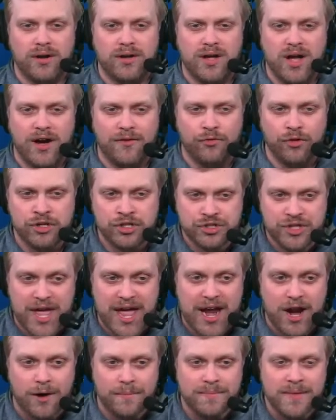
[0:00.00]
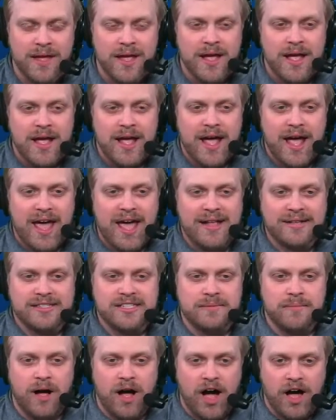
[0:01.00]
coverage there. And
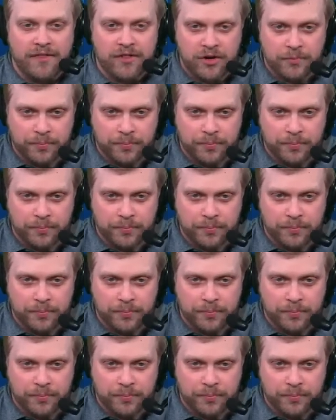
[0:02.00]
some other